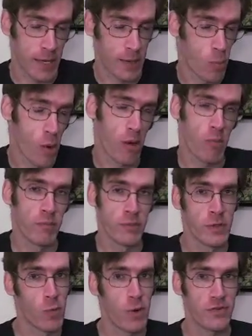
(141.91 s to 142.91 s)
and well,
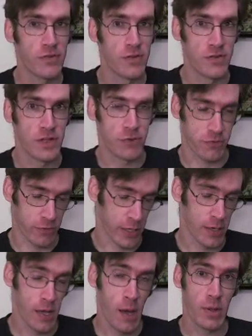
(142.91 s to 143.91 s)
rest is history.
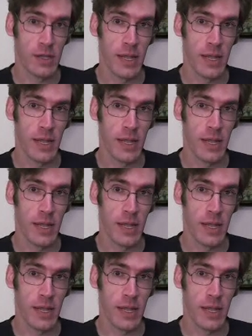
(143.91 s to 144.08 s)
But